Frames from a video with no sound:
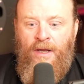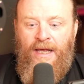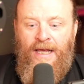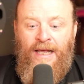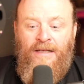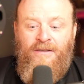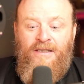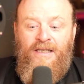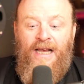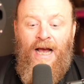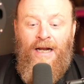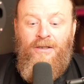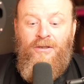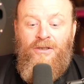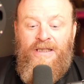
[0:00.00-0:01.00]
is the
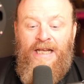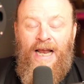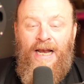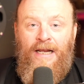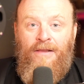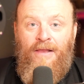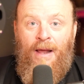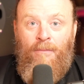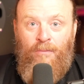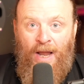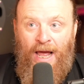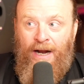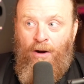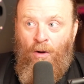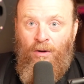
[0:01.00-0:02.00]
understanding that
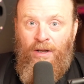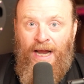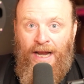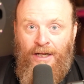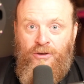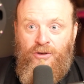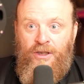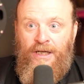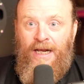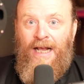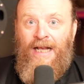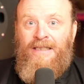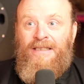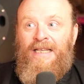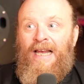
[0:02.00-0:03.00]
black hole energy
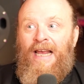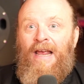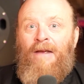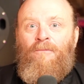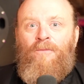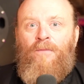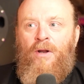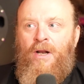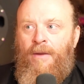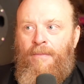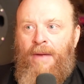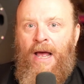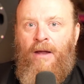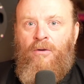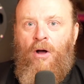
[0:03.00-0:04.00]
is the infinite
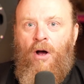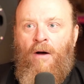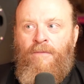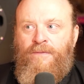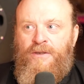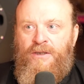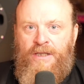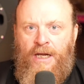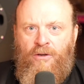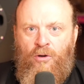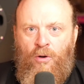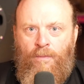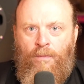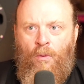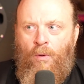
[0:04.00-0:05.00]
amount of
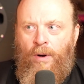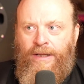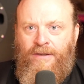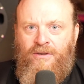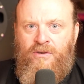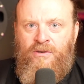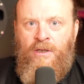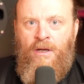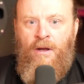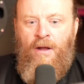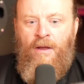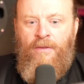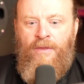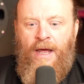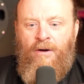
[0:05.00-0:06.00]
center points
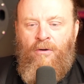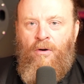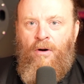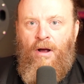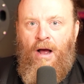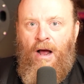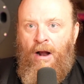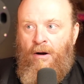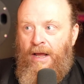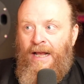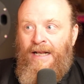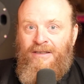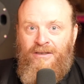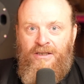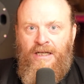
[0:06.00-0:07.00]
that are
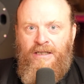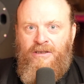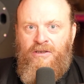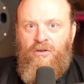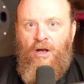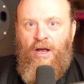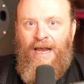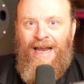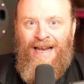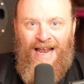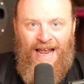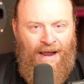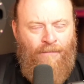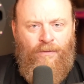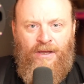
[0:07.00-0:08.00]
exist in
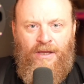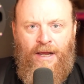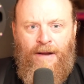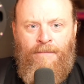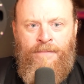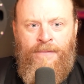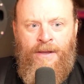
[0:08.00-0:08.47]
everything.